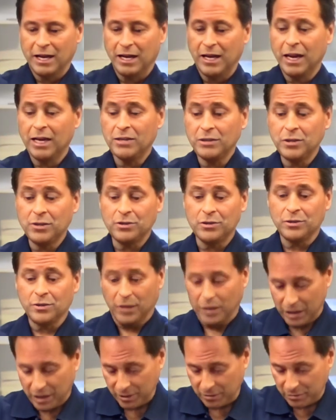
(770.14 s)
And you know,
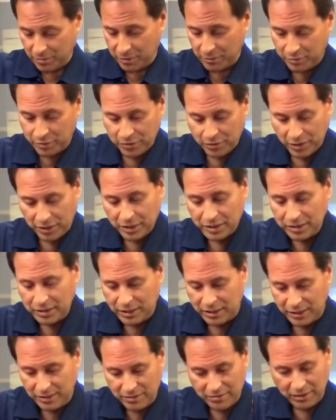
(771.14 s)

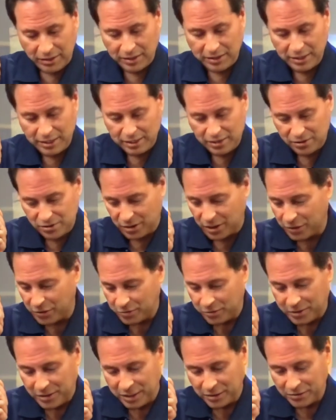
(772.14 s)
periodically, at least
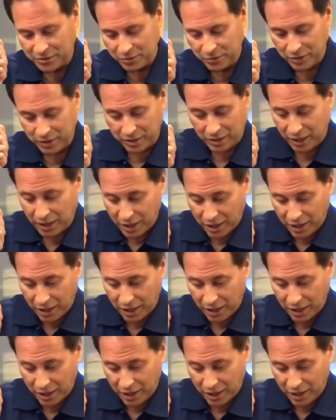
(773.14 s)
3 times a week,